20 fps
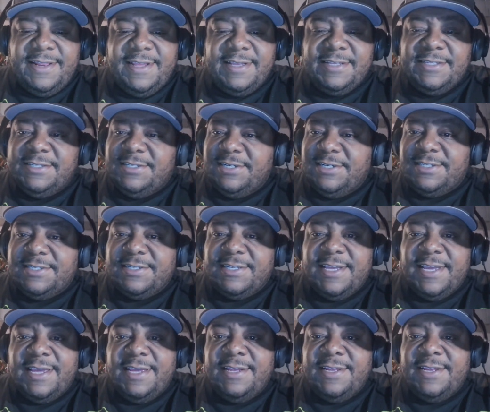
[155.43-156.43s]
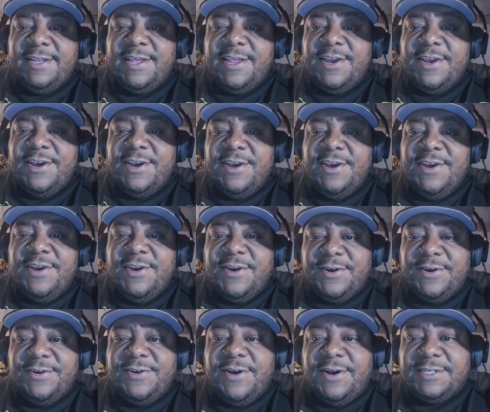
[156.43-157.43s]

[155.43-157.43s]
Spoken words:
Let's just get nerd